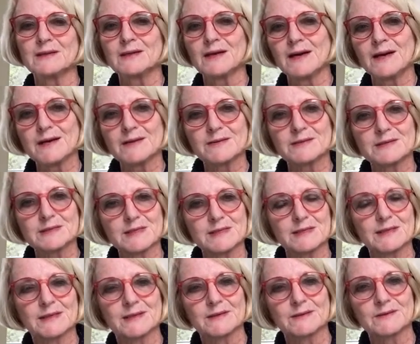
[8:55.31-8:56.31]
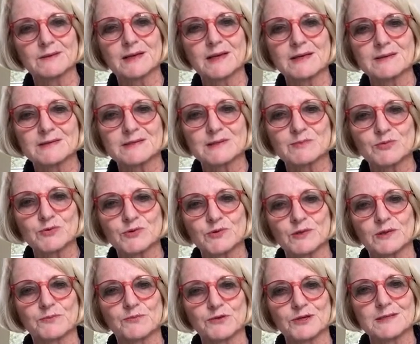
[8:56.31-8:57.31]
how the TL can support
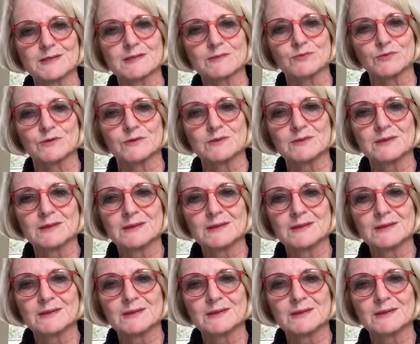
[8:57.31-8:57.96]
the principal.